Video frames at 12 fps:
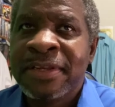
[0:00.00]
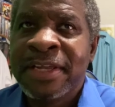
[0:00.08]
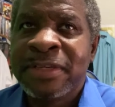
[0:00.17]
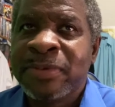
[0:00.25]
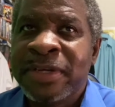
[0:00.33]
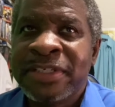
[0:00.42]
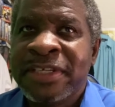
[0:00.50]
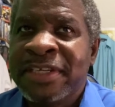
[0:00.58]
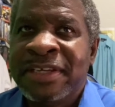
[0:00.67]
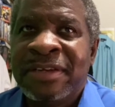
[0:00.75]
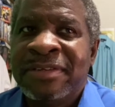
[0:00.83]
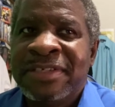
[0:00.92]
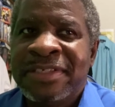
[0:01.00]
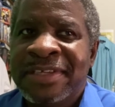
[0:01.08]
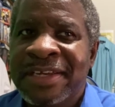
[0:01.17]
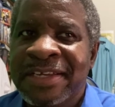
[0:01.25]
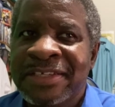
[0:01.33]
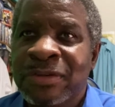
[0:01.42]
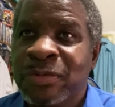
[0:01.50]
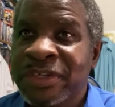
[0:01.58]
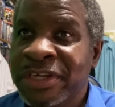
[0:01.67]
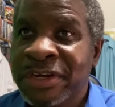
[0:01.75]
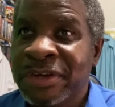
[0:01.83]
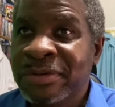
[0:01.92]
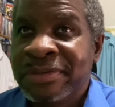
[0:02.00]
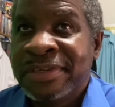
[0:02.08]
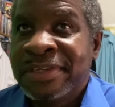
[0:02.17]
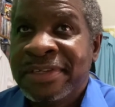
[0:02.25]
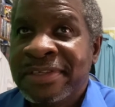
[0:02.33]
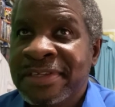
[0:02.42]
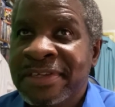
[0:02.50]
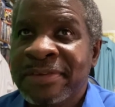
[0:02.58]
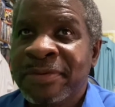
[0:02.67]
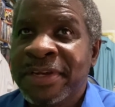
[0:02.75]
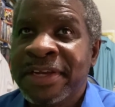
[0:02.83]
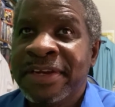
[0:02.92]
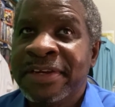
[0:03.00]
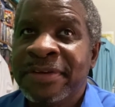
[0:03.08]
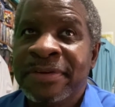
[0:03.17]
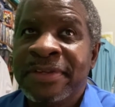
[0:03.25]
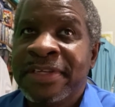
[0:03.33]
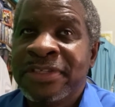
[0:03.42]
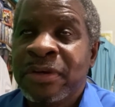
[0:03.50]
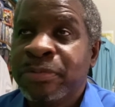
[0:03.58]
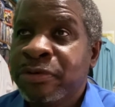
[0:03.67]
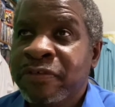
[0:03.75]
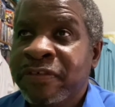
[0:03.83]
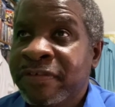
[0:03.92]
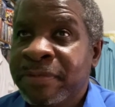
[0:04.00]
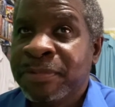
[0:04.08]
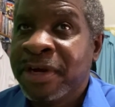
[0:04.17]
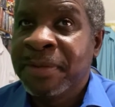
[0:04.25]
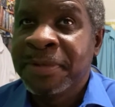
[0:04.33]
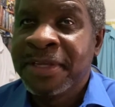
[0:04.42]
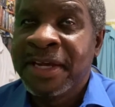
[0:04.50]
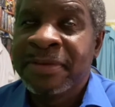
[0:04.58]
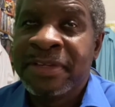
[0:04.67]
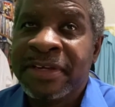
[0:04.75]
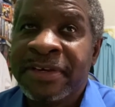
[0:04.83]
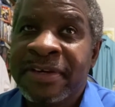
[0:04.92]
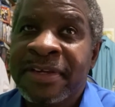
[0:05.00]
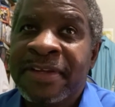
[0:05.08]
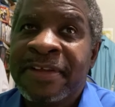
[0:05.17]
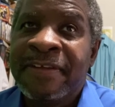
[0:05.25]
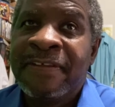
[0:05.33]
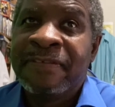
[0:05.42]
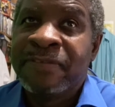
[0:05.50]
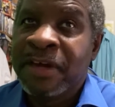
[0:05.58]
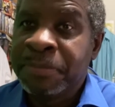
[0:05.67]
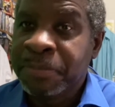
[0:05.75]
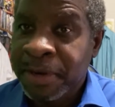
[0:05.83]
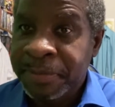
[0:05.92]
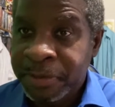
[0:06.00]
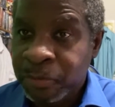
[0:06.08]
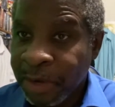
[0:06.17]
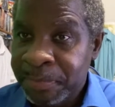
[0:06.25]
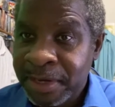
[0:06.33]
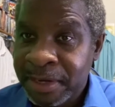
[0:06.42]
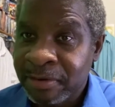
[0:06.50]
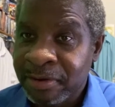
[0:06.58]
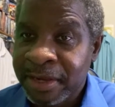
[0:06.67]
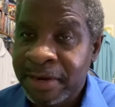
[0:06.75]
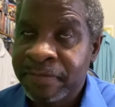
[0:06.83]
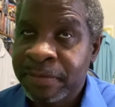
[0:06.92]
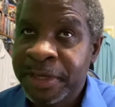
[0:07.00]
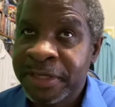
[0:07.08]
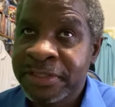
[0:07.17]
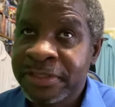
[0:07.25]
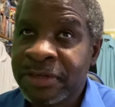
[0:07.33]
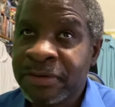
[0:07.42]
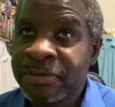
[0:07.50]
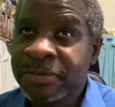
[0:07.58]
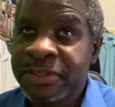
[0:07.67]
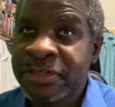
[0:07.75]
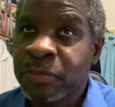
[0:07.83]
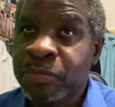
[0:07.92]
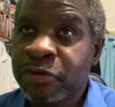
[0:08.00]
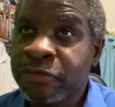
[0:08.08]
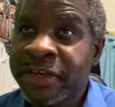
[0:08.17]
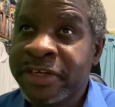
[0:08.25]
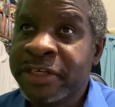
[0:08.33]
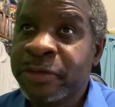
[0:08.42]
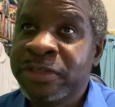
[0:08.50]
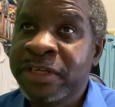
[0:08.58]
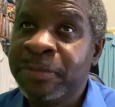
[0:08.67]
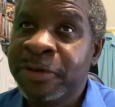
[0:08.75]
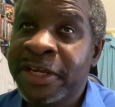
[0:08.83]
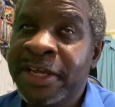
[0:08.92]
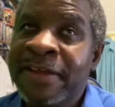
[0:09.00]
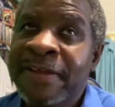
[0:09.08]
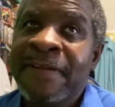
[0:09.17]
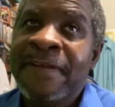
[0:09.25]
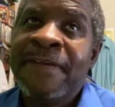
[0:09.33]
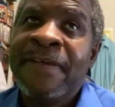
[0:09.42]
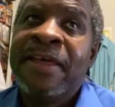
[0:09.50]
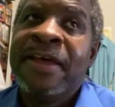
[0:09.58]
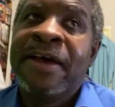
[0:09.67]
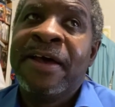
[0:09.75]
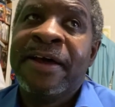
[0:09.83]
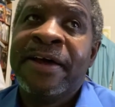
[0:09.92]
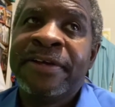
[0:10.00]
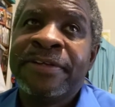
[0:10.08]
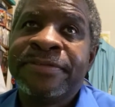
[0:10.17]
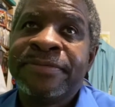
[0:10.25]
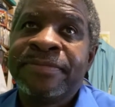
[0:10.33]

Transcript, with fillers: That's why she, uh, ah, you know, she said, so what you know? what are you going to do? There's no proof of it probably out there. probably wiped out all that information, so there's no proof that she was Liberty. Uh,